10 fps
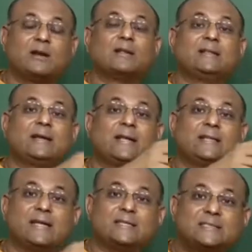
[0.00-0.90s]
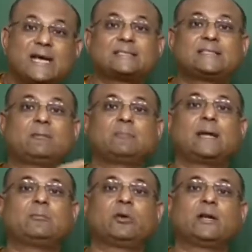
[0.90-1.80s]
they take the exact same time
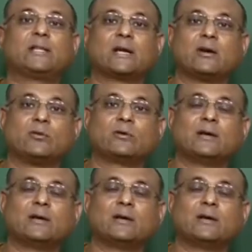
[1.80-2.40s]
to hit the ground,